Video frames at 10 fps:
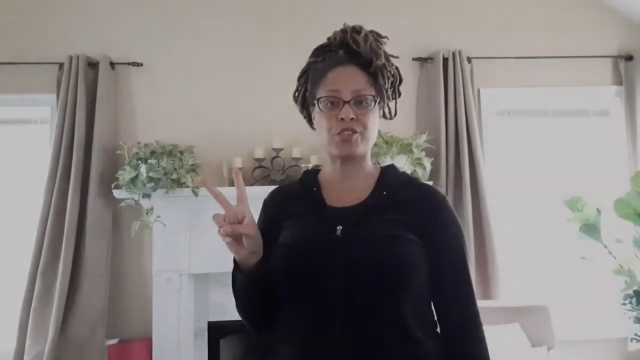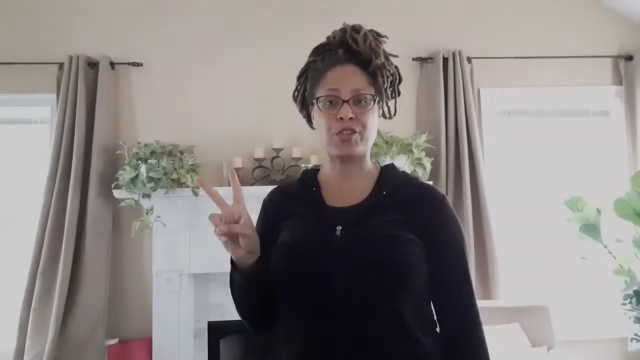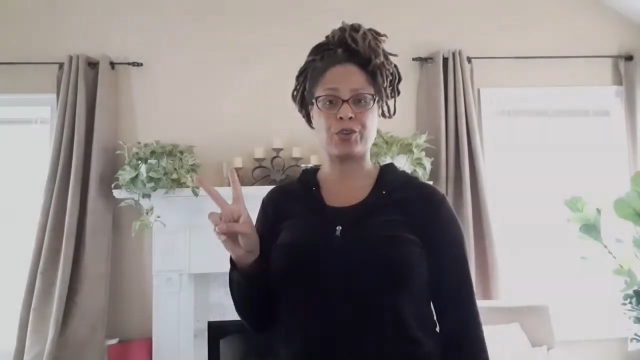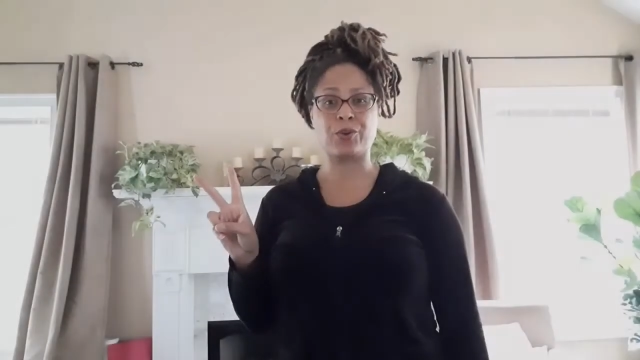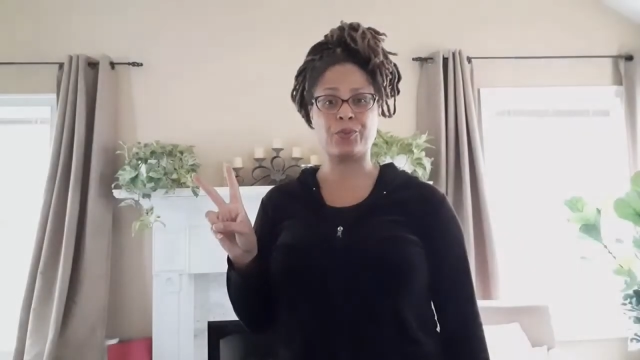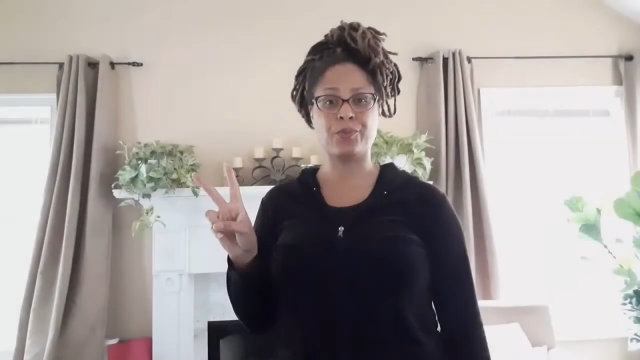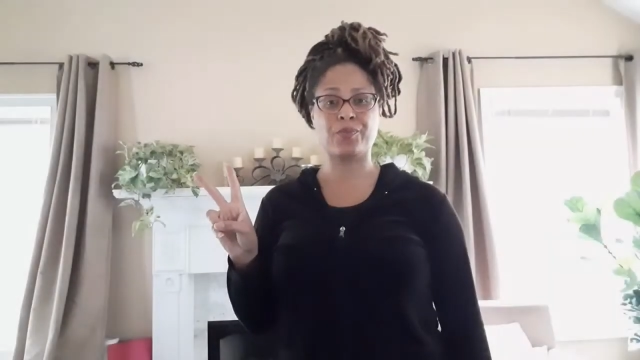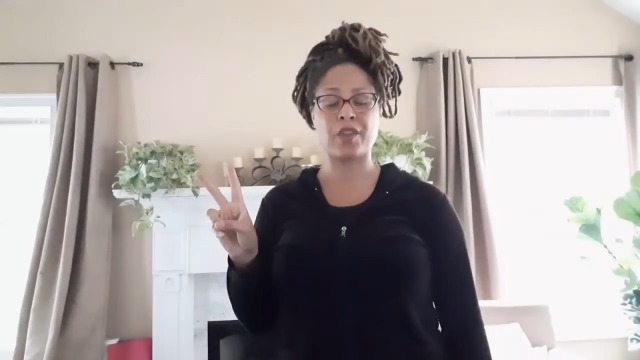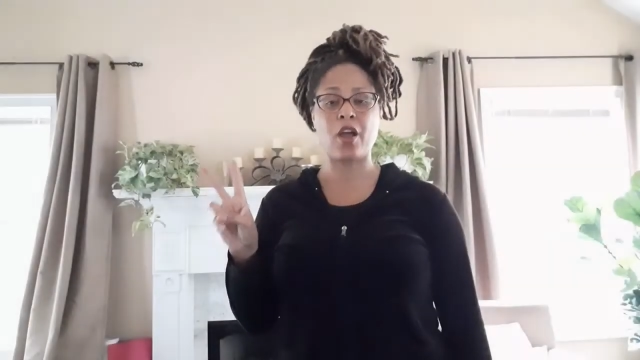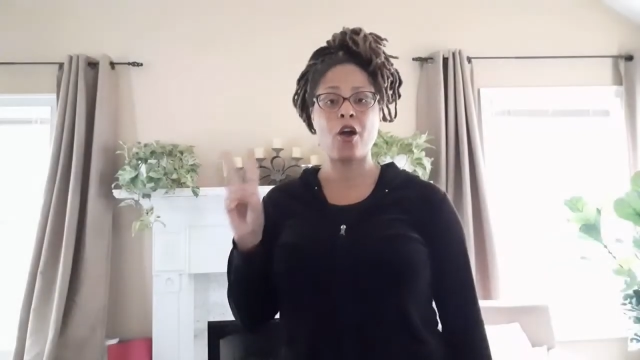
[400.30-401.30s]
Two.
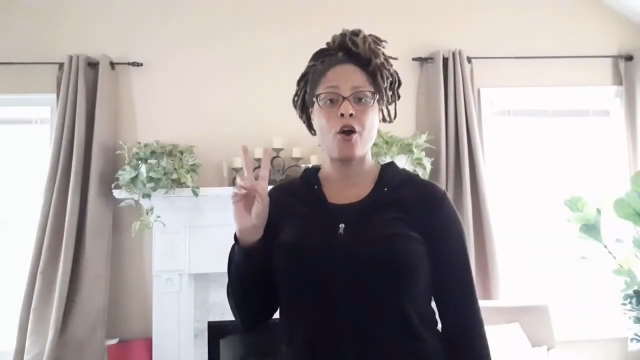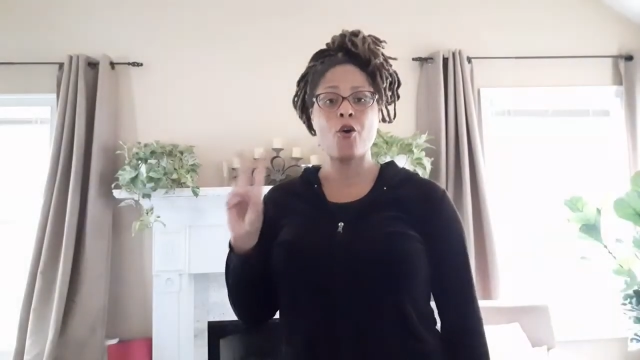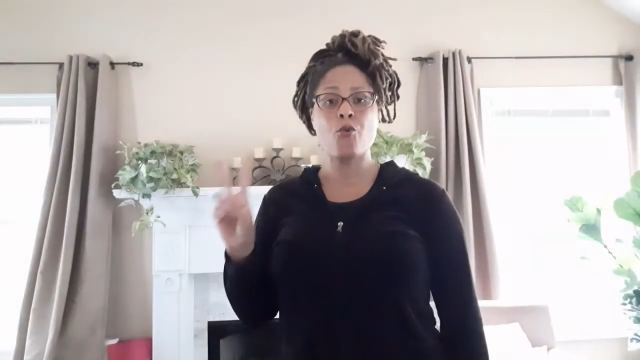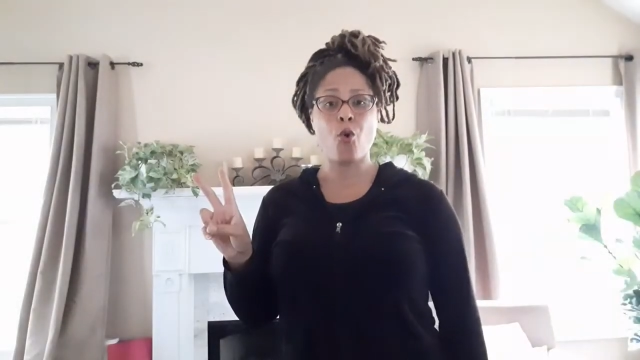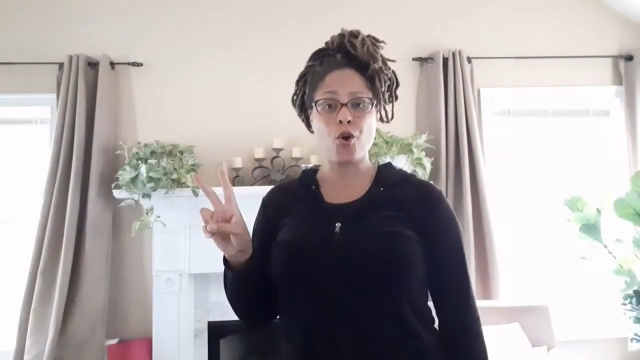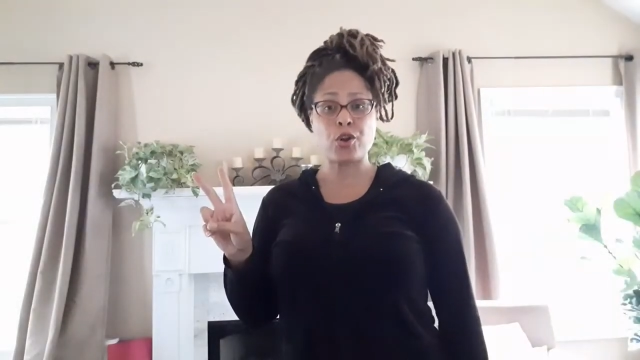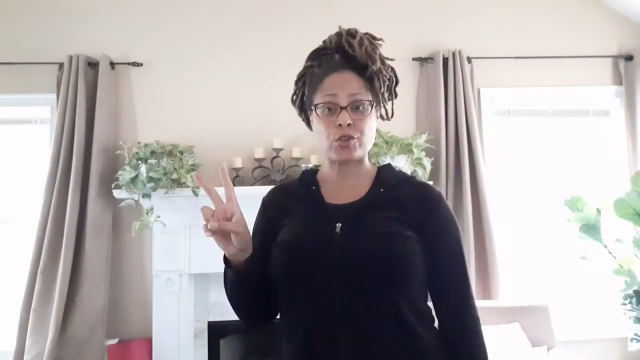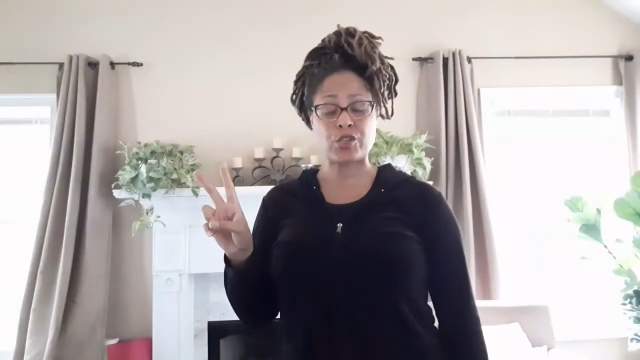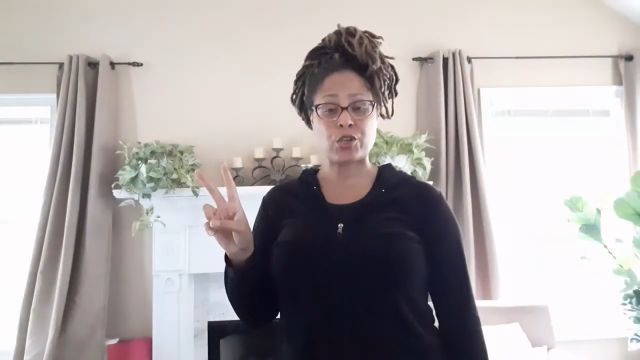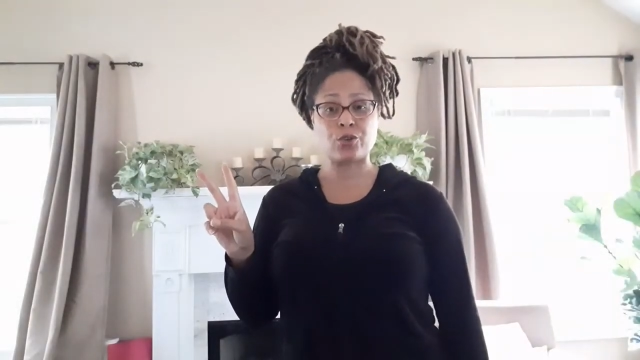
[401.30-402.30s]
Warrior
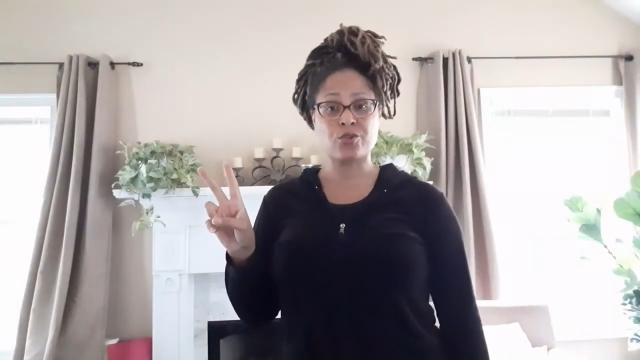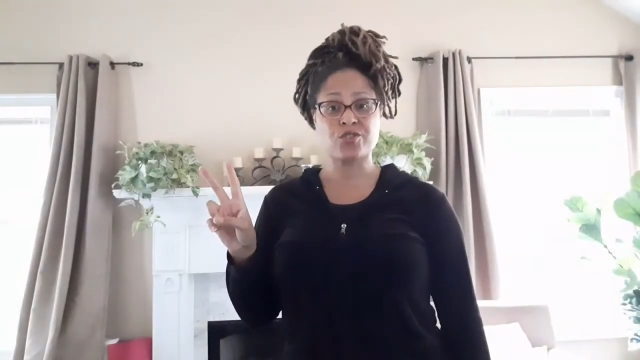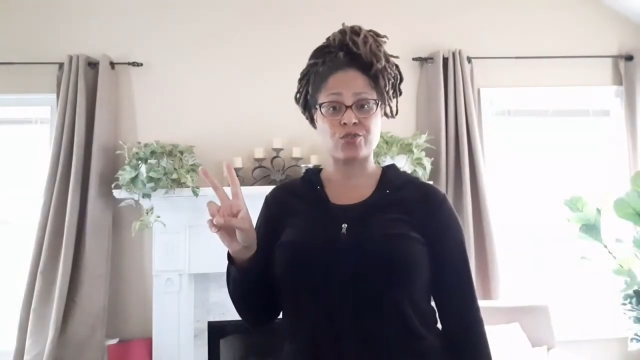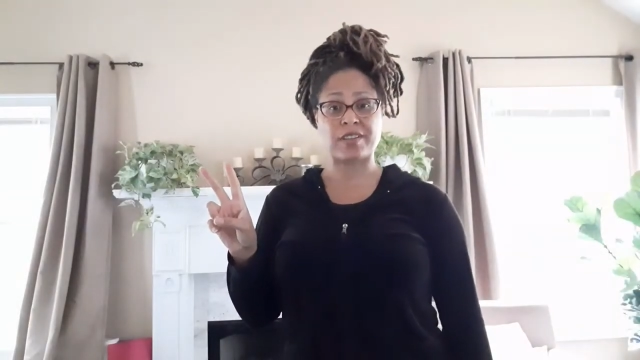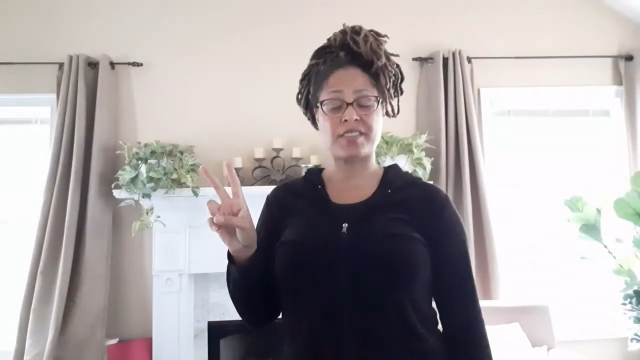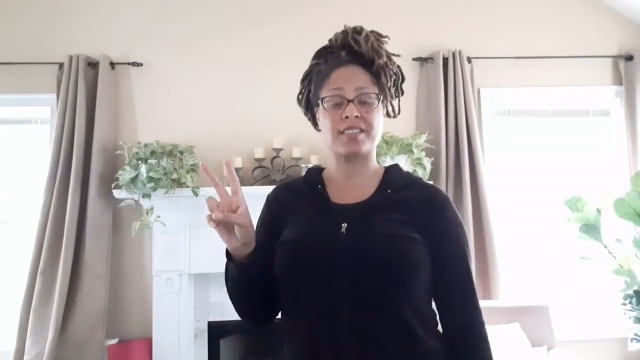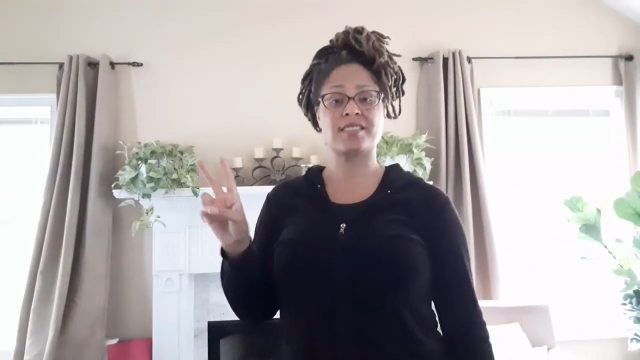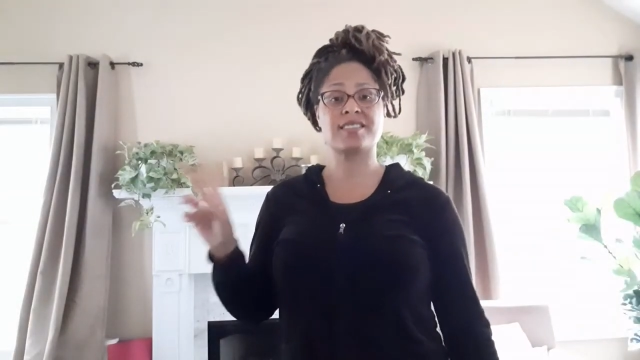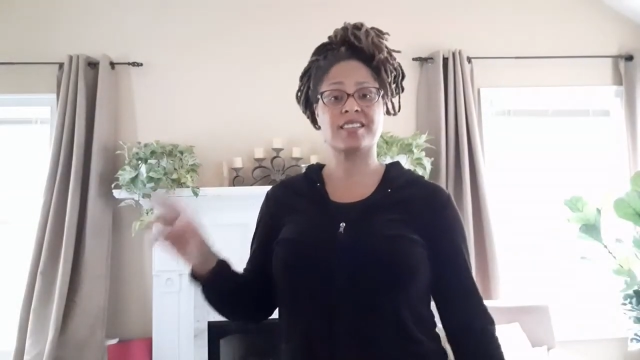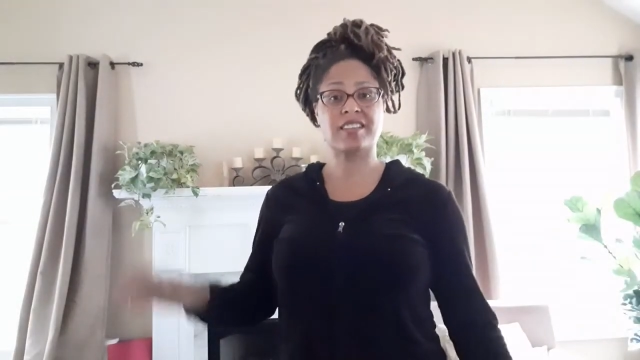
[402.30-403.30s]
Two
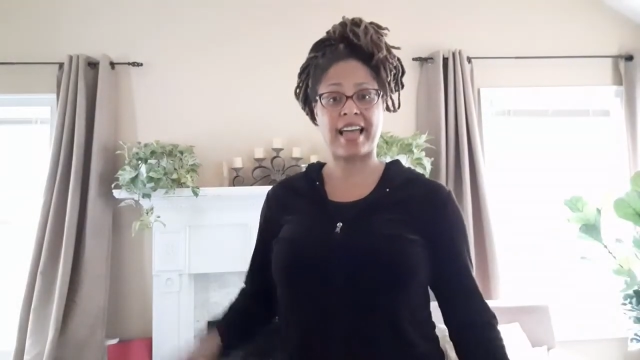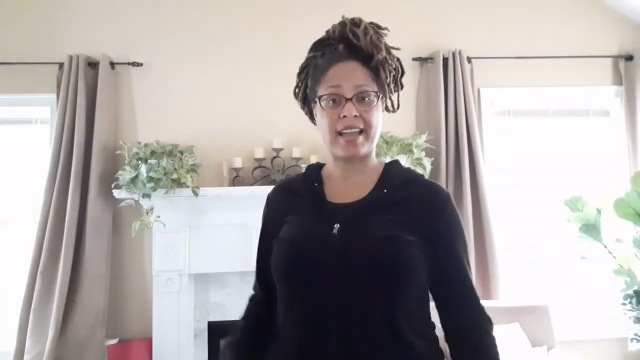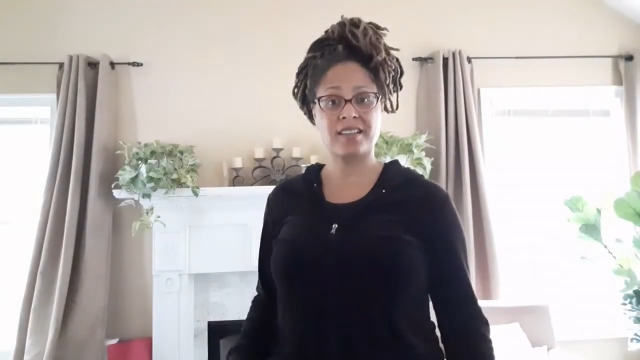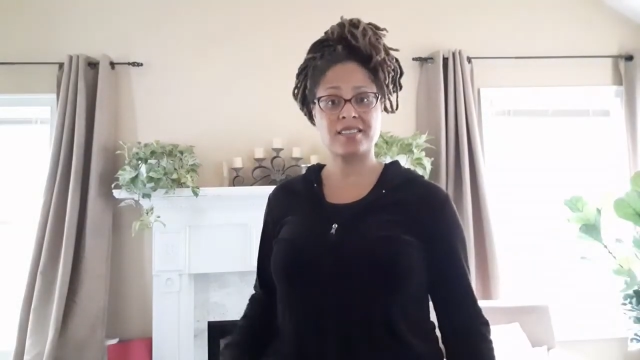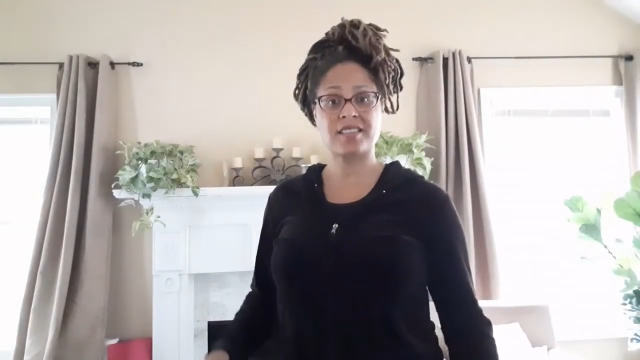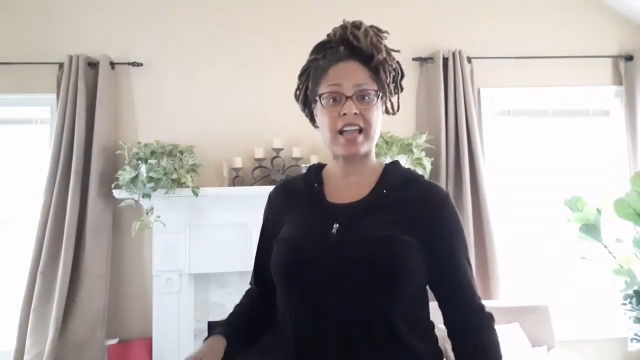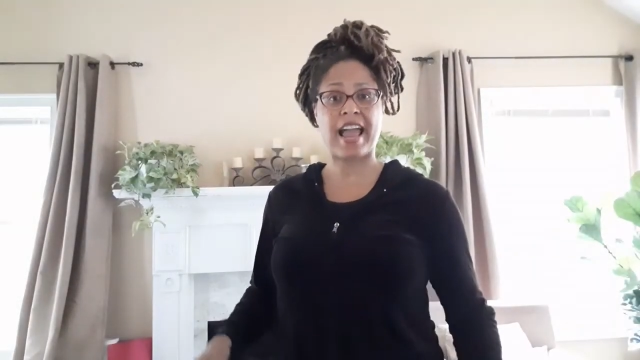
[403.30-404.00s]
strengthens the legs,